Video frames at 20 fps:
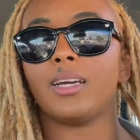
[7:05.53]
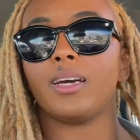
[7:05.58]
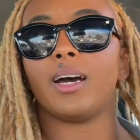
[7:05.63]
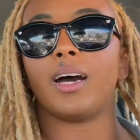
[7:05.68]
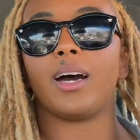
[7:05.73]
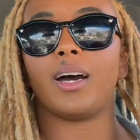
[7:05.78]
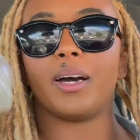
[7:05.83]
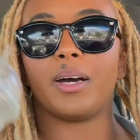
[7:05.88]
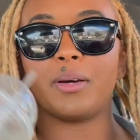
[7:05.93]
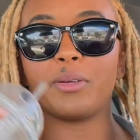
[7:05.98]

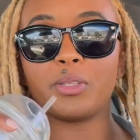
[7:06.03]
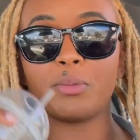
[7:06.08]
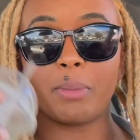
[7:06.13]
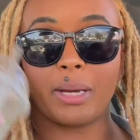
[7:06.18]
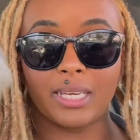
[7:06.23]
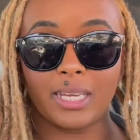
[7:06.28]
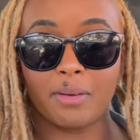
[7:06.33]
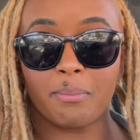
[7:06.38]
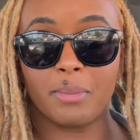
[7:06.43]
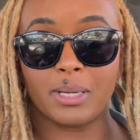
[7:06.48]
You
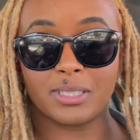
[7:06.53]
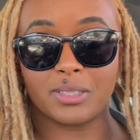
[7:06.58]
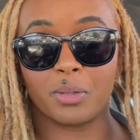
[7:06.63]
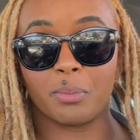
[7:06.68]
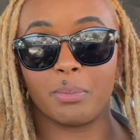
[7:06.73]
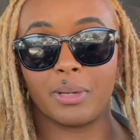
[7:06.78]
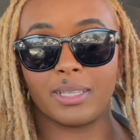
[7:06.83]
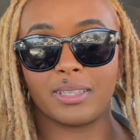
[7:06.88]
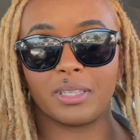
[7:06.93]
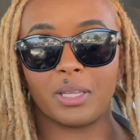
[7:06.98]
might have muscle
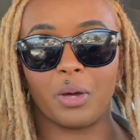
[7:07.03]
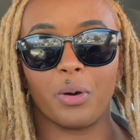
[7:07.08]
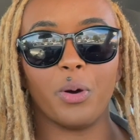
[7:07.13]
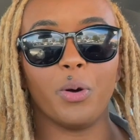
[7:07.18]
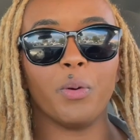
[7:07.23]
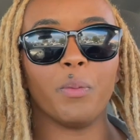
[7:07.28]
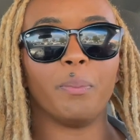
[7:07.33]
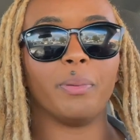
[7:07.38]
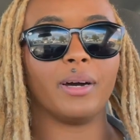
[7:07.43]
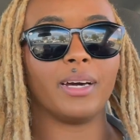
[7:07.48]
butt
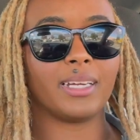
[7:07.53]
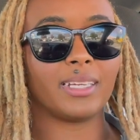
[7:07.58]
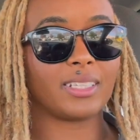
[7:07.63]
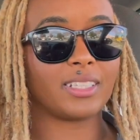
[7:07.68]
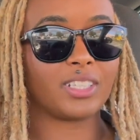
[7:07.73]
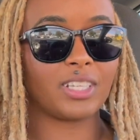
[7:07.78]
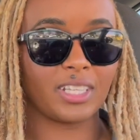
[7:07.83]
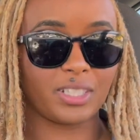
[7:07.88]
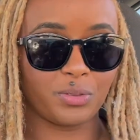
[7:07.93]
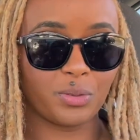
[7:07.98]
though, but
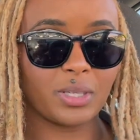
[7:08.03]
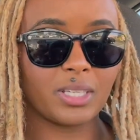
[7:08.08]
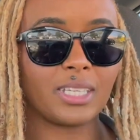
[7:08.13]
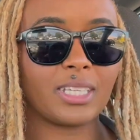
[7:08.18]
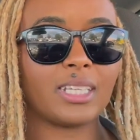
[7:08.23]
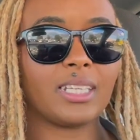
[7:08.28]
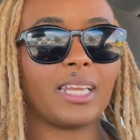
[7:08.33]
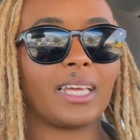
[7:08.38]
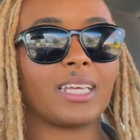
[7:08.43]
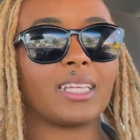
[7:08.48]
you can
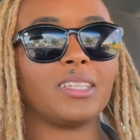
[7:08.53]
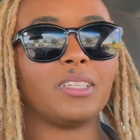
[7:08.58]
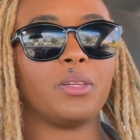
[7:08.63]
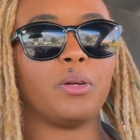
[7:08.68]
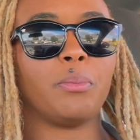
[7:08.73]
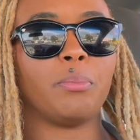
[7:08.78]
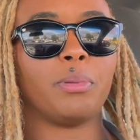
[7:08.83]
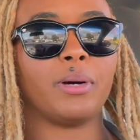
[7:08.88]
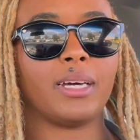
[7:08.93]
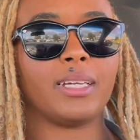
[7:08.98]
get like a
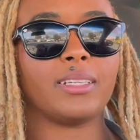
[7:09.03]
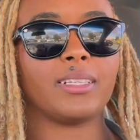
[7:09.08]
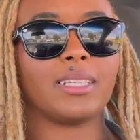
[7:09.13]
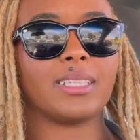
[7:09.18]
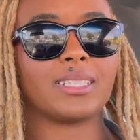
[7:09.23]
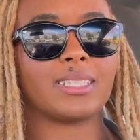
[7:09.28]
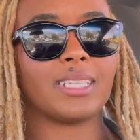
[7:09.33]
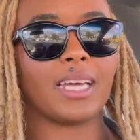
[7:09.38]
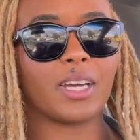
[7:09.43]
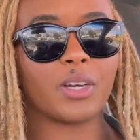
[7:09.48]
little butt.
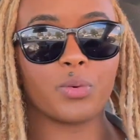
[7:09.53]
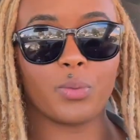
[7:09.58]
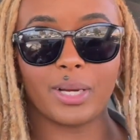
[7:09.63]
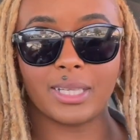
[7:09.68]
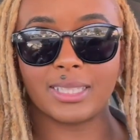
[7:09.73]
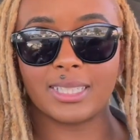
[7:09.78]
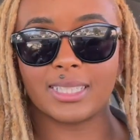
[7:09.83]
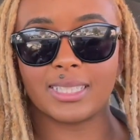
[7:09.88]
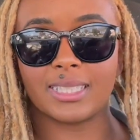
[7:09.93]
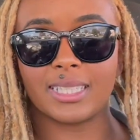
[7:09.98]
It's not
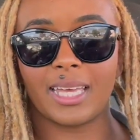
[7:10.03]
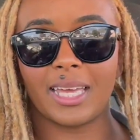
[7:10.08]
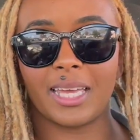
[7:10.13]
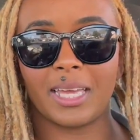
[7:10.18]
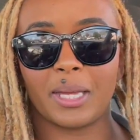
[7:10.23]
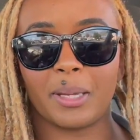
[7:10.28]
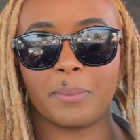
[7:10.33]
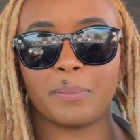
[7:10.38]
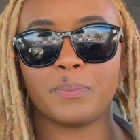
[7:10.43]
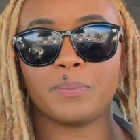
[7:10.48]
quite the
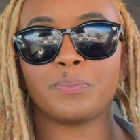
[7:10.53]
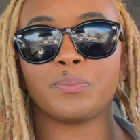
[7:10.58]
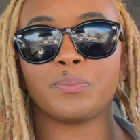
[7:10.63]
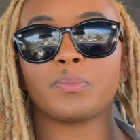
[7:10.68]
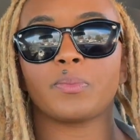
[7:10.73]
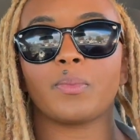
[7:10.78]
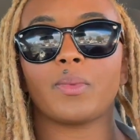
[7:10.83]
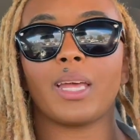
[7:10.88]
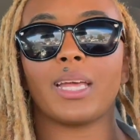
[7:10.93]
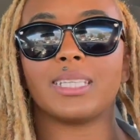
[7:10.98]
same
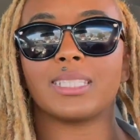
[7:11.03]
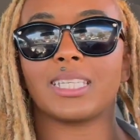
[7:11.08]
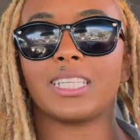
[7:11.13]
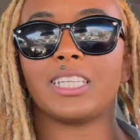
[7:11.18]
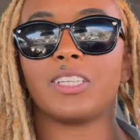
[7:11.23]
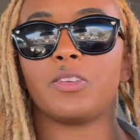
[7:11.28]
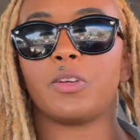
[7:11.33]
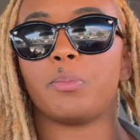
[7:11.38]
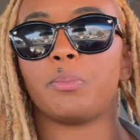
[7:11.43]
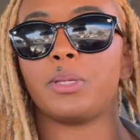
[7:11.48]
as
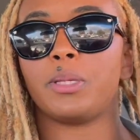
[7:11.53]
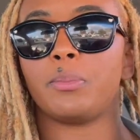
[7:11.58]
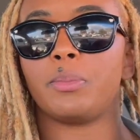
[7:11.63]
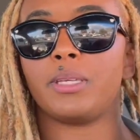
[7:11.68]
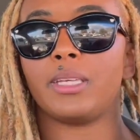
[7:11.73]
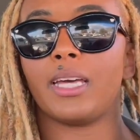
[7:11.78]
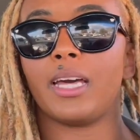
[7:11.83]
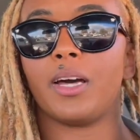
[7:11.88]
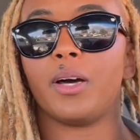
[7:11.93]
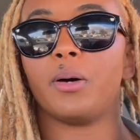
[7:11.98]
getting a
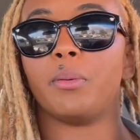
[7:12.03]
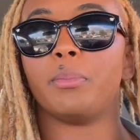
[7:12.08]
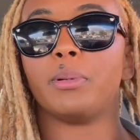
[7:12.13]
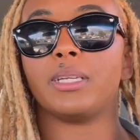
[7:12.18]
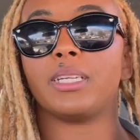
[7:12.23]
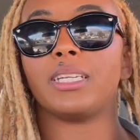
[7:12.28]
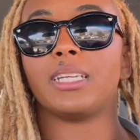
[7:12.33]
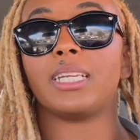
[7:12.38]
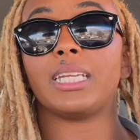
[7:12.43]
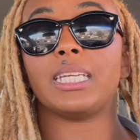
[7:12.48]
BBL, but
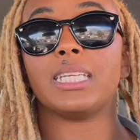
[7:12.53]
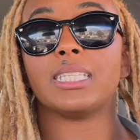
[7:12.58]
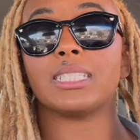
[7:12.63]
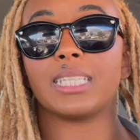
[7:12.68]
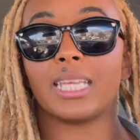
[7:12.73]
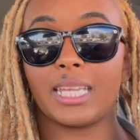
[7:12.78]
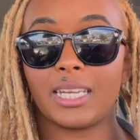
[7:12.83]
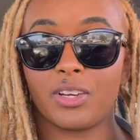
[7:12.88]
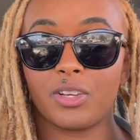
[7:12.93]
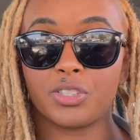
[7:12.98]
it is
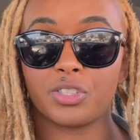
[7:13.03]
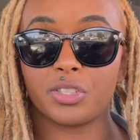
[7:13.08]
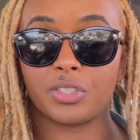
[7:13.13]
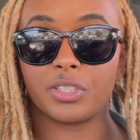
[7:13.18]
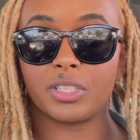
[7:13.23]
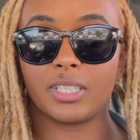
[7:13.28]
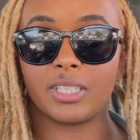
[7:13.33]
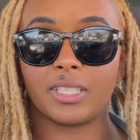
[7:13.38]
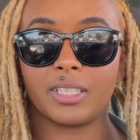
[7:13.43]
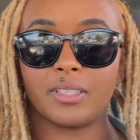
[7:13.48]
an
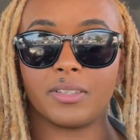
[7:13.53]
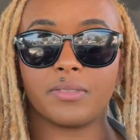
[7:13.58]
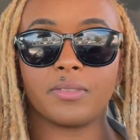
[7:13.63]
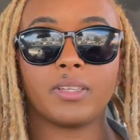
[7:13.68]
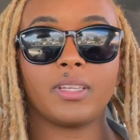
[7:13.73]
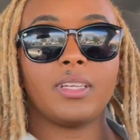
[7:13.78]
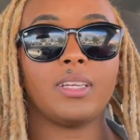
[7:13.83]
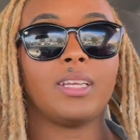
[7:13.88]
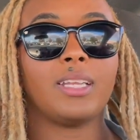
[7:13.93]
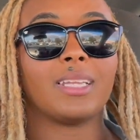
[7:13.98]
alternative.
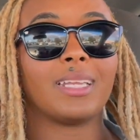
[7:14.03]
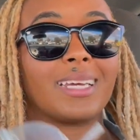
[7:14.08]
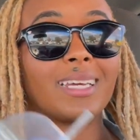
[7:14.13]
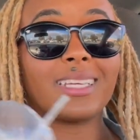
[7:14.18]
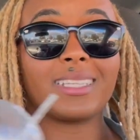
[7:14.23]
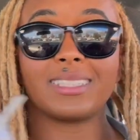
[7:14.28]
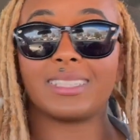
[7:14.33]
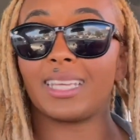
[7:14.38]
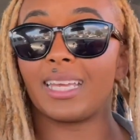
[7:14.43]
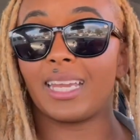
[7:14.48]
Like
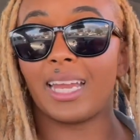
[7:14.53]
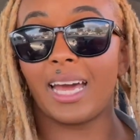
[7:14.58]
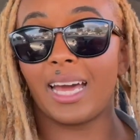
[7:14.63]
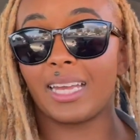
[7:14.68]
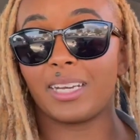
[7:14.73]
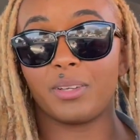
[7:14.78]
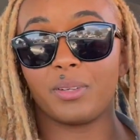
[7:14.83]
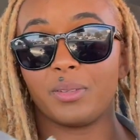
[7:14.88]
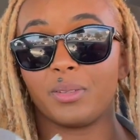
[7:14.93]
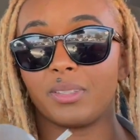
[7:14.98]
I said, I
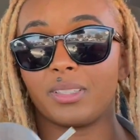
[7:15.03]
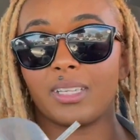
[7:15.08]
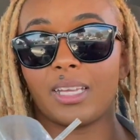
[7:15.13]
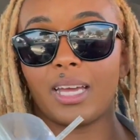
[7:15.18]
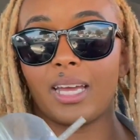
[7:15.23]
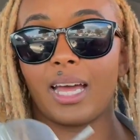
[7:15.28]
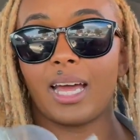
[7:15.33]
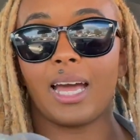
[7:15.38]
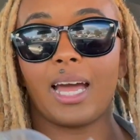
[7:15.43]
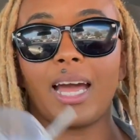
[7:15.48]

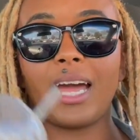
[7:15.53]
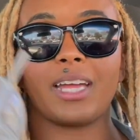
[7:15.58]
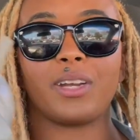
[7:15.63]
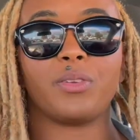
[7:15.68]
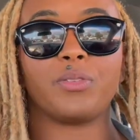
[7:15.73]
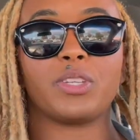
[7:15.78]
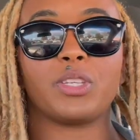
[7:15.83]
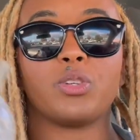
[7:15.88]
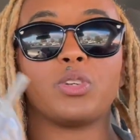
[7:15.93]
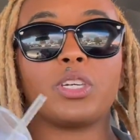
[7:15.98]

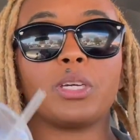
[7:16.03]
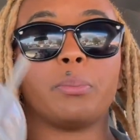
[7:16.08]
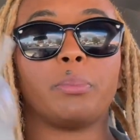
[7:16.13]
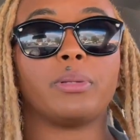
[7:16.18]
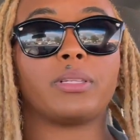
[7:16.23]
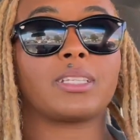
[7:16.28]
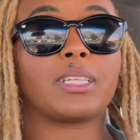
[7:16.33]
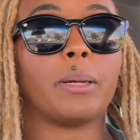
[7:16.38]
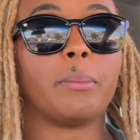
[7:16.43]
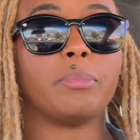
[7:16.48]
don't think you can
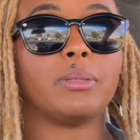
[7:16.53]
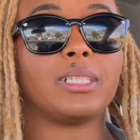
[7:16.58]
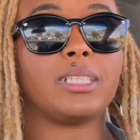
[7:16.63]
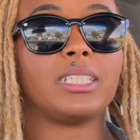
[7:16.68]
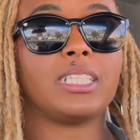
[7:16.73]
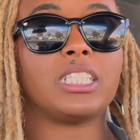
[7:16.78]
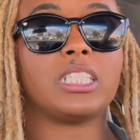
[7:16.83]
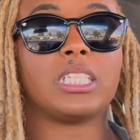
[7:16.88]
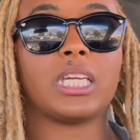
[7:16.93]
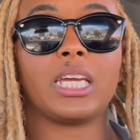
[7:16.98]

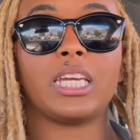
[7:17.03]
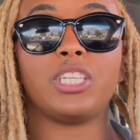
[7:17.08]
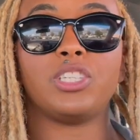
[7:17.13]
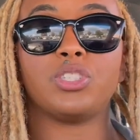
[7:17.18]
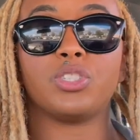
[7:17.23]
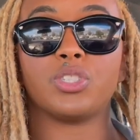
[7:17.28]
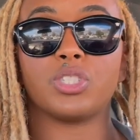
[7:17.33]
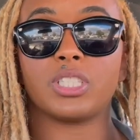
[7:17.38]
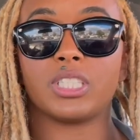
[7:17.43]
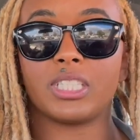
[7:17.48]
completely change
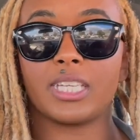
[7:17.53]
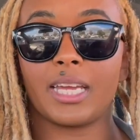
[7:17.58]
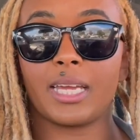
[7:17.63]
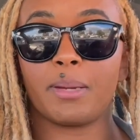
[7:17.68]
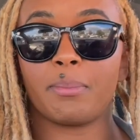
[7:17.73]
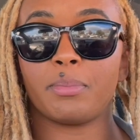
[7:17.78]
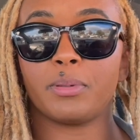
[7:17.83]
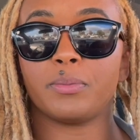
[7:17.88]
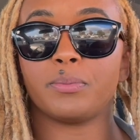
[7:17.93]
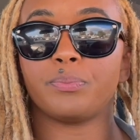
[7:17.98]
your
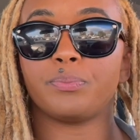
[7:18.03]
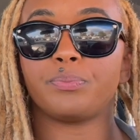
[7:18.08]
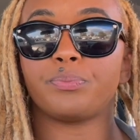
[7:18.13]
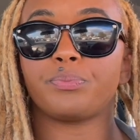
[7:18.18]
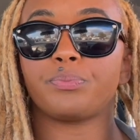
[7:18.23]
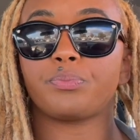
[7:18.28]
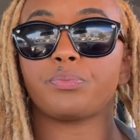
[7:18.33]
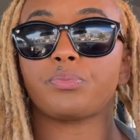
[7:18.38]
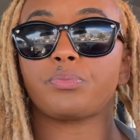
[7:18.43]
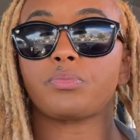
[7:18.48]
shape
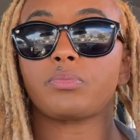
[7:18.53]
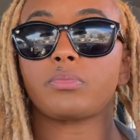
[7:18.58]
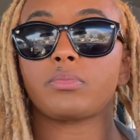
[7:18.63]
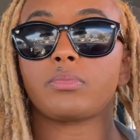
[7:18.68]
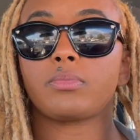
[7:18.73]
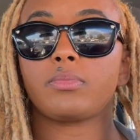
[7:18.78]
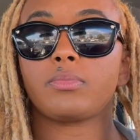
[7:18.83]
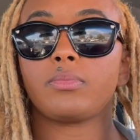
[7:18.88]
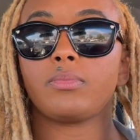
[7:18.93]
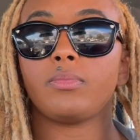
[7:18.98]

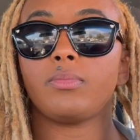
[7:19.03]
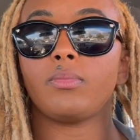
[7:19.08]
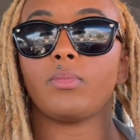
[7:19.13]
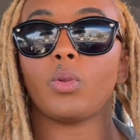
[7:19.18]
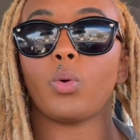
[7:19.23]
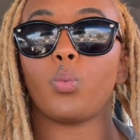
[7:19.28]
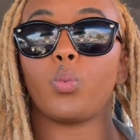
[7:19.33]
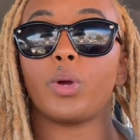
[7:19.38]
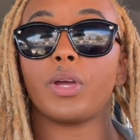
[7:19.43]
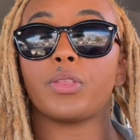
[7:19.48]

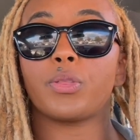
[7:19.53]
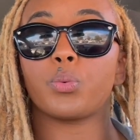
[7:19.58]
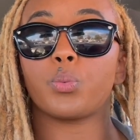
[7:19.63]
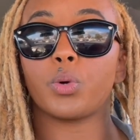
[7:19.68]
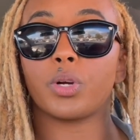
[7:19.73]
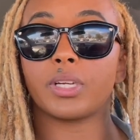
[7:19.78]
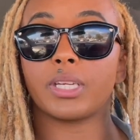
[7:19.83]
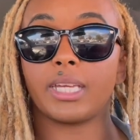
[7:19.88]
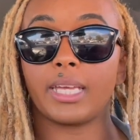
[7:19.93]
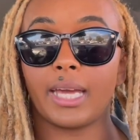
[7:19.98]
with
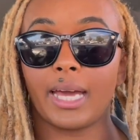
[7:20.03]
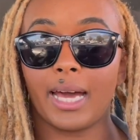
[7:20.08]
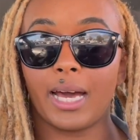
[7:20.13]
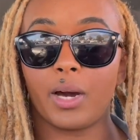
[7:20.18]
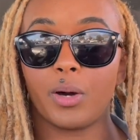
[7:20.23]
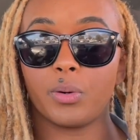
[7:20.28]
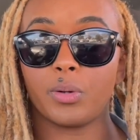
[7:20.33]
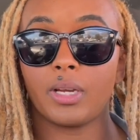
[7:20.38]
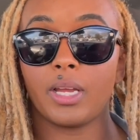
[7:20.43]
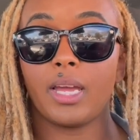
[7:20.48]
working
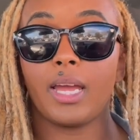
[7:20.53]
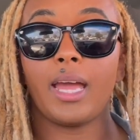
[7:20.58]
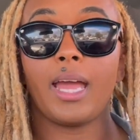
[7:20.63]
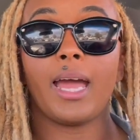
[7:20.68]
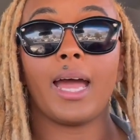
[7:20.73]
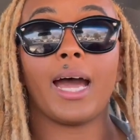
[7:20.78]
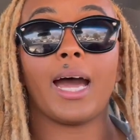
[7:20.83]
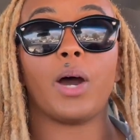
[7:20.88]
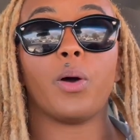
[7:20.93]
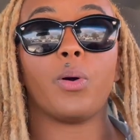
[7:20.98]
out.
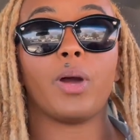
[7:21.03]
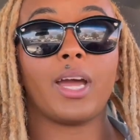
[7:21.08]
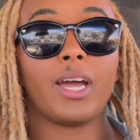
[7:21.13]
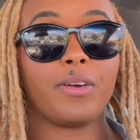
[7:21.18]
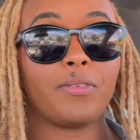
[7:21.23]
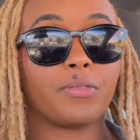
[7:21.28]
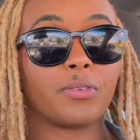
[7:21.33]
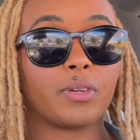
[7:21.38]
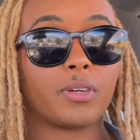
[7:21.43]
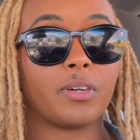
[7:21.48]

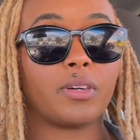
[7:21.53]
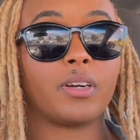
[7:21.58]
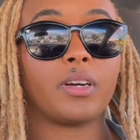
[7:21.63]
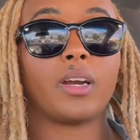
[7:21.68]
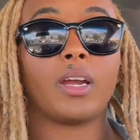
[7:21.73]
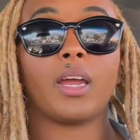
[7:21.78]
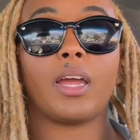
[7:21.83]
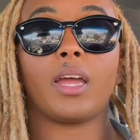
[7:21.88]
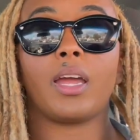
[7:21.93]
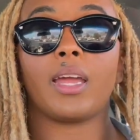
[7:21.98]
However,
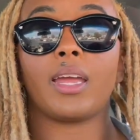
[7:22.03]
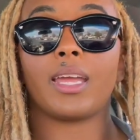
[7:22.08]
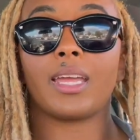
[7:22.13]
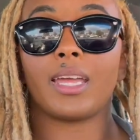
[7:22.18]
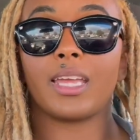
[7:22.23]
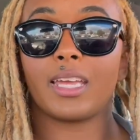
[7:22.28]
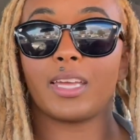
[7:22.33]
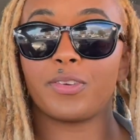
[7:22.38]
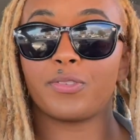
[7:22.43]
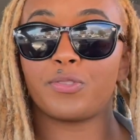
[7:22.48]

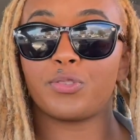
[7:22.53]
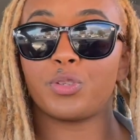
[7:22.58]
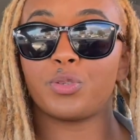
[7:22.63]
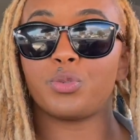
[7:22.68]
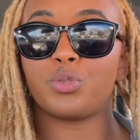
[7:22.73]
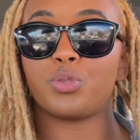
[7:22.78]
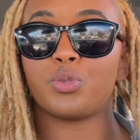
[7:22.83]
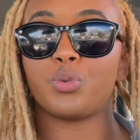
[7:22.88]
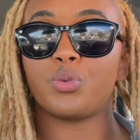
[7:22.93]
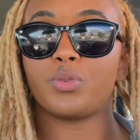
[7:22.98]
if you
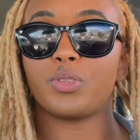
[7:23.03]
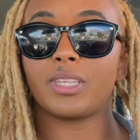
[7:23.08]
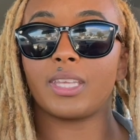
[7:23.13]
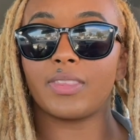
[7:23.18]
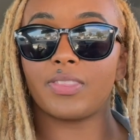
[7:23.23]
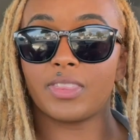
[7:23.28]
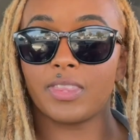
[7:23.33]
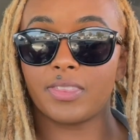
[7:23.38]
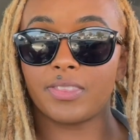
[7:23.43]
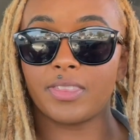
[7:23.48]
do
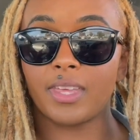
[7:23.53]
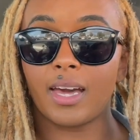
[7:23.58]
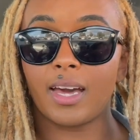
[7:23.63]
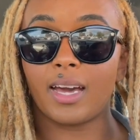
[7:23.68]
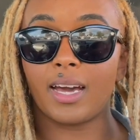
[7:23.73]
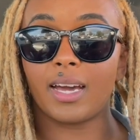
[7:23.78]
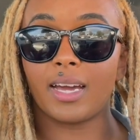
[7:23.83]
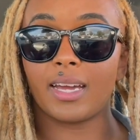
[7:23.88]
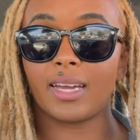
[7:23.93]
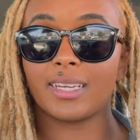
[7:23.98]
get the
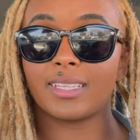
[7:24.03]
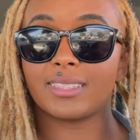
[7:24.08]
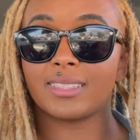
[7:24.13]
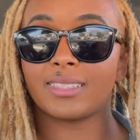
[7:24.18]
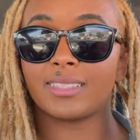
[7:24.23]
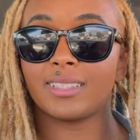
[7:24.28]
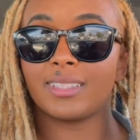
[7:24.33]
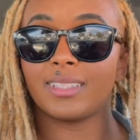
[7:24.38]
thighs